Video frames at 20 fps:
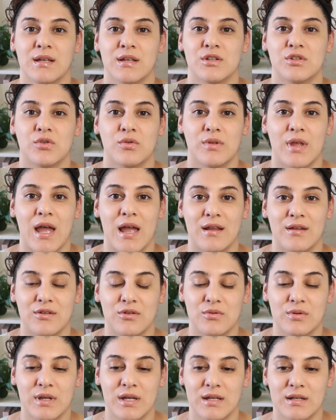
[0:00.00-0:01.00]
so that
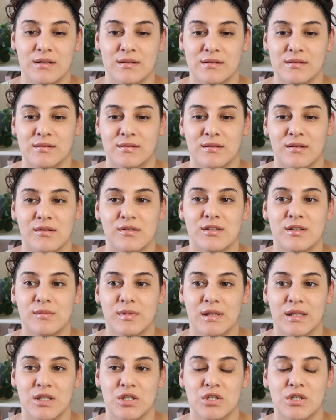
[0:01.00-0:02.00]
you can
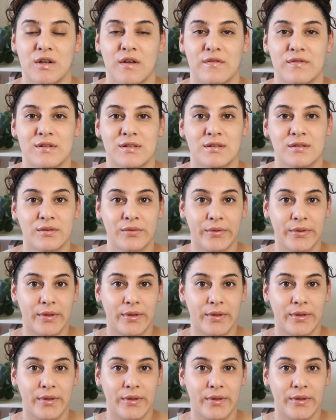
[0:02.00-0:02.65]
ultimately shift